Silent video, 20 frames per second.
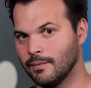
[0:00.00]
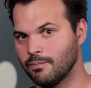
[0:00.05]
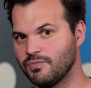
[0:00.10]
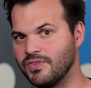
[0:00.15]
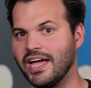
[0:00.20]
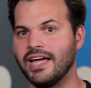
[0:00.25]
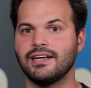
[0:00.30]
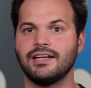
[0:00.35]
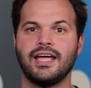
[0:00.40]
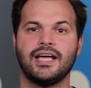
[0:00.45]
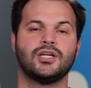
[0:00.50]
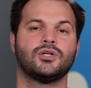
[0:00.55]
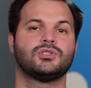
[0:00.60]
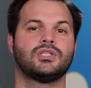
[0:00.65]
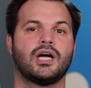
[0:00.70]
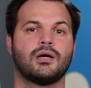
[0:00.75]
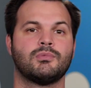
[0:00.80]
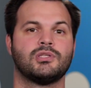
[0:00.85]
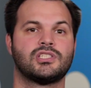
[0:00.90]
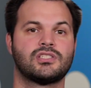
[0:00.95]
That
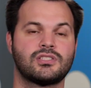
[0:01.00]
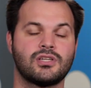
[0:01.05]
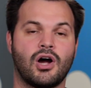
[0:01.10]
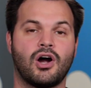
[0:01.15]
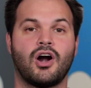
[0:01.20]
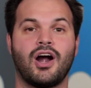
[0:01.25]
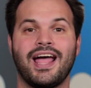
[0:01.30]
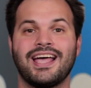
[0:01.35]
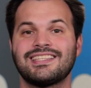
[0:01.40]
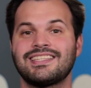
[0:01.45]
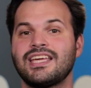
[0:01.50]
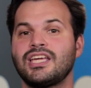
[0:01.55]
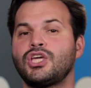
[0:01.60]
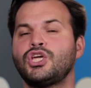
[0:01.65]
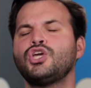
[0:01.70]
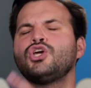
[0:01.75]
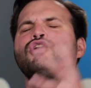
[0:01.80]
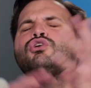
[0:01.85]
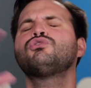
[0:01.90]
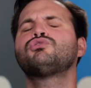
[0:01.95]
nanodiamond star has a
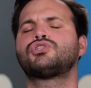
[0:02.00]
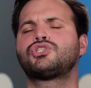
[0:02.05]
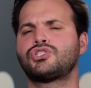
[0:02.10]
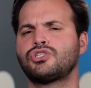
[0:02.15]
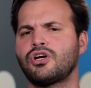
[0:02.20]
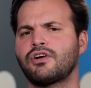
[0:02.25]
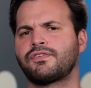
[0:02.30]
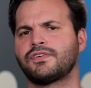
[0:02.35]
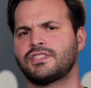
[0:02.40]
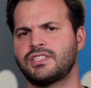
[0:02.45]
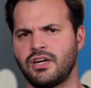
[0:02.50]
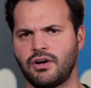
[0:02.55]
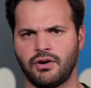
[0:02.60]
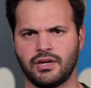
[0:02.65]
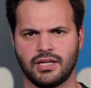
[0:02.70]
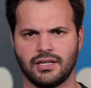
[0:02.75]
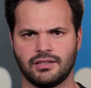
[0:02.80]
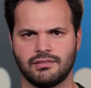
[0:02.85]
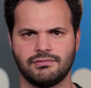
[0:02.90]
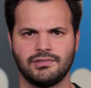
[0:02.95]
huge surface
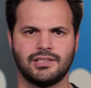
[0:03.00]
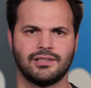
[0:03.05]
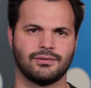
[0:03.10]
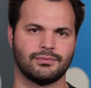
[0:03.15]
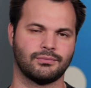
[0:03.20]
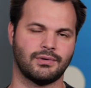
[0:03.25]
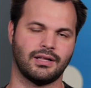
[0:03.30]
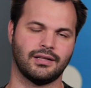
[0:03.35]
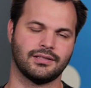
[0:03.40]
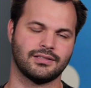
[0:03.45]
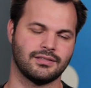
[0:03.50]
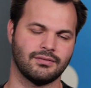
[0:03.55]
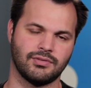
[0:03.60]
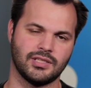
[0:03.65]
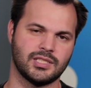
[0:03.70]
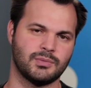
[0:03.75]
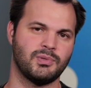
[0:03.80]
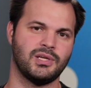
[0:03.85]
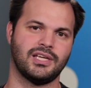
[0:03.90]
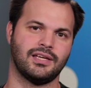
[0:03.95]
area, you know, relatively
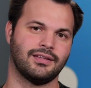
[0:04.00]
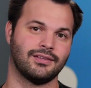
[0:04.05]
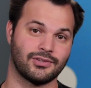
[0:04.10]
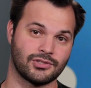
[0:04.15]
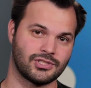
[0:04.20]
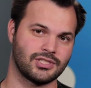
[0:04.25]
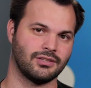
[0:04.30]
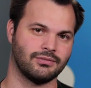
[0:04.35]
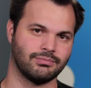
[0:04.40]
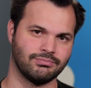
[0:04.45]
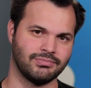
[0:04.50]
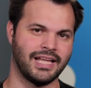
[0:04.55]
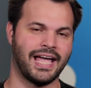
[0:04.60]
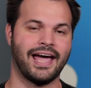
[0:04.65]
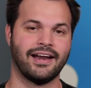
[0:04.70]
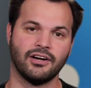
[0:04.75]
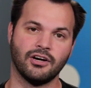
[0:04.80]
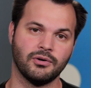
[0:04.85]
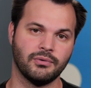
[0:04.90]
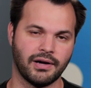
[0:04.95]
speaking. They're still
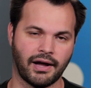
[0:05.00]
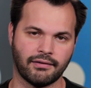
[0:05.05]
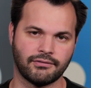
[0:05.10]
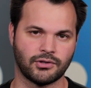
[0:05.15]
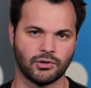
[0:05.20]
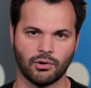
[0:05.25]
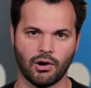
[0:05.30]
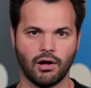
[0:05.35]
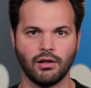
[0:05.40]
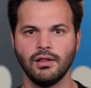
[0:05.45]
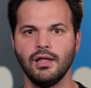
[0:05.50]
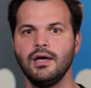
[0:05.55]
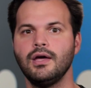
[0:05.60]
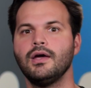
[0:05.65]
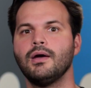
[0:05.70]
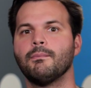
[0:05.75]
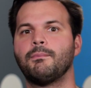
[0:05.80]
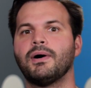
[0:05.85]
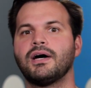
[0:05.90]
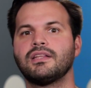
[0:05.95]
nano, after all.
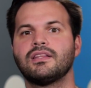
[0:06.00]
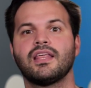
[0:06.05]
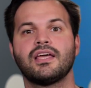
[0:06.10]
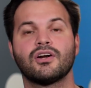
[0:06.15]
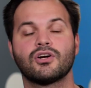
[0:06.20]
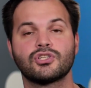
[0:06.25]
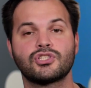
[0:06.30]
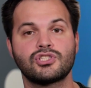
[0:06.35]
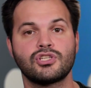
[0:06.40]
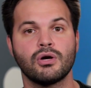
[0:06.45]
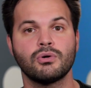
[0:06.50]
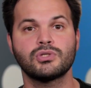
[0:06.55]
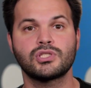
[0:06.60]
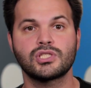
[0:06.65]
But they are so